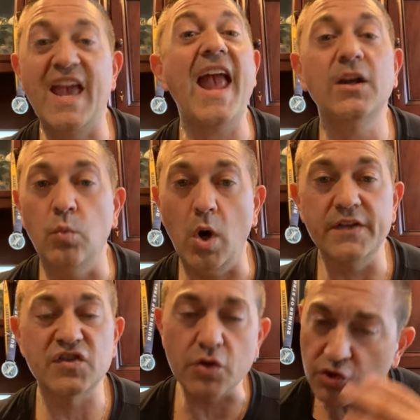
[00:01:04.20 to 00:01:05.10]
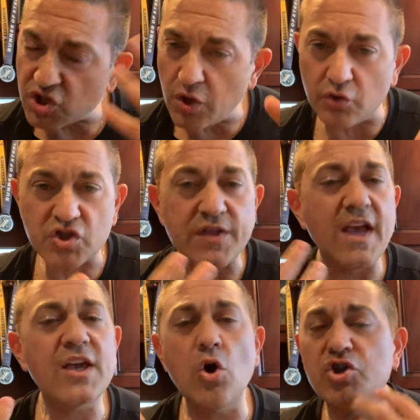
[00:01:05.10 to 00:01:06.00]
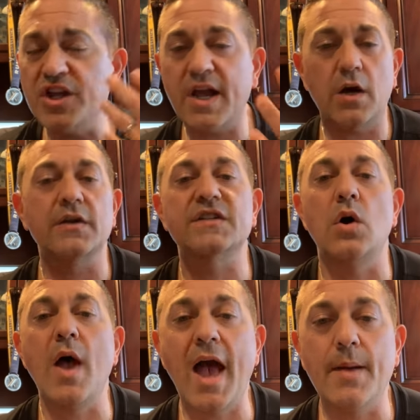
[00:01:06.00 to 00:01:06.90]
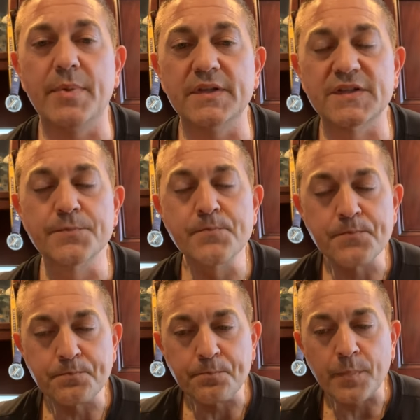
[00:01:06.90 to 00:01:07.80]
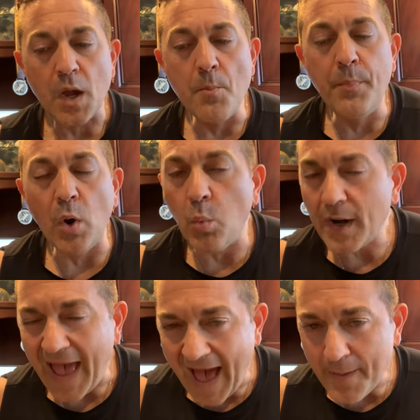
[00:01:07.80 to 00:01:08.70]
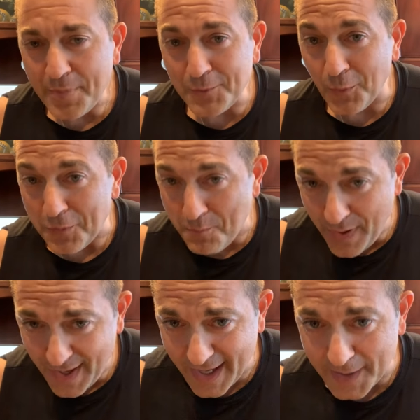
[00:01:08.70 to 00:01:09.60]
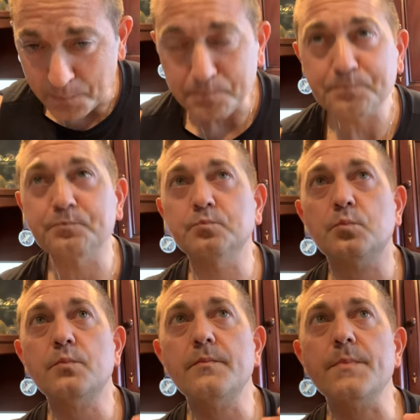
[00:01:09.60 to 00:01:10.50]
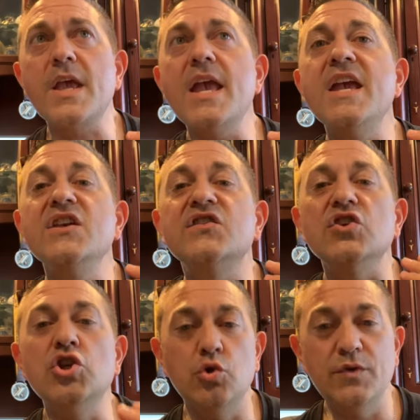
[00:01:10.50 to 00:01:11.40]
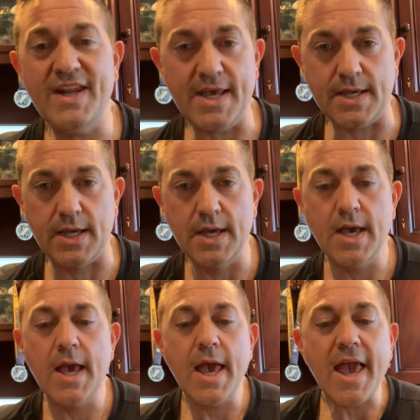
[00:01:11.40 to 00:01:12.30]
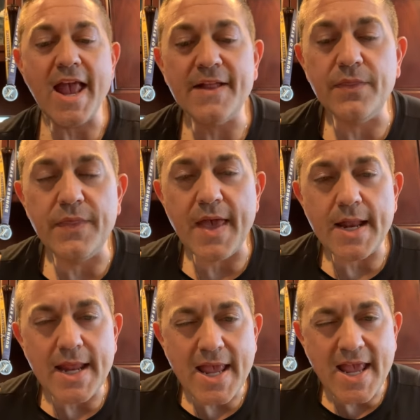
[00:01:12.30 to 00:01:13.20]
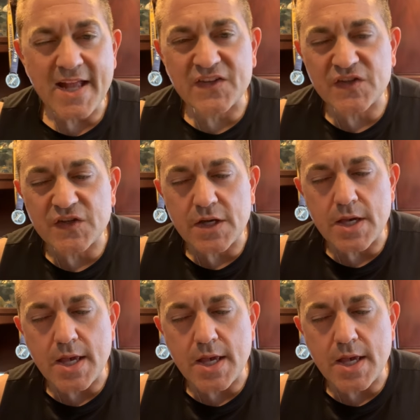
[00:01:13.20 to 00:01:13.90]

gained one. So there's that coaching carousel happens. But what happened with Pitt is unique in that it's